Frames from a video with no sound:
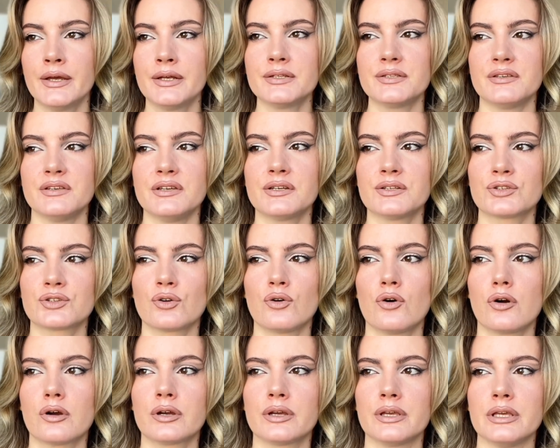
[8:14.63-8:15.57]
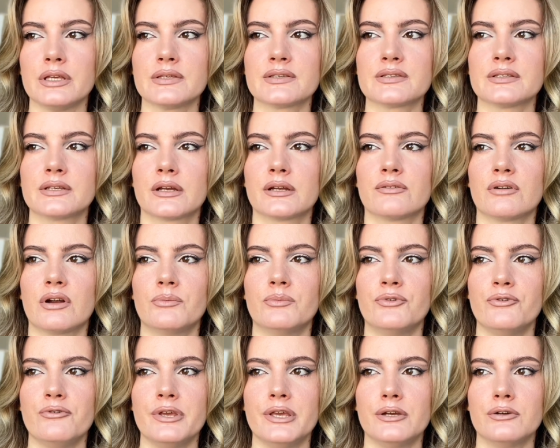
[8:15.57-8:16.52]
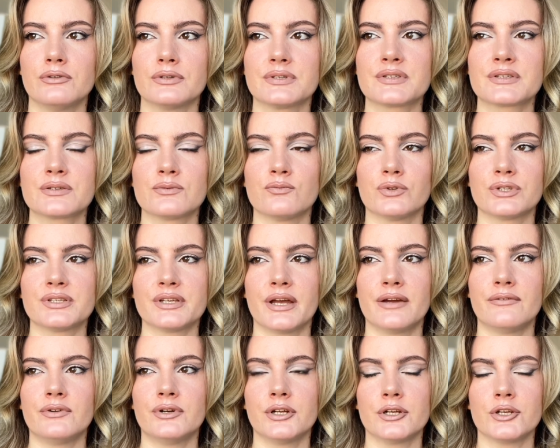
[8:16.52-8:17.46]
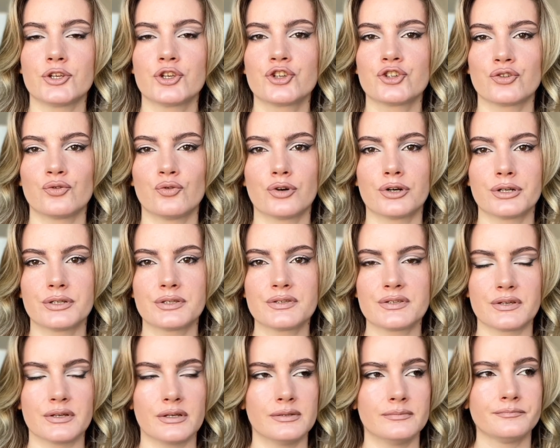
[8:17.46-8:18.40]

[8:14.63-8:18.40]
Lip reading: TikTok, Instagram Reels, whatever short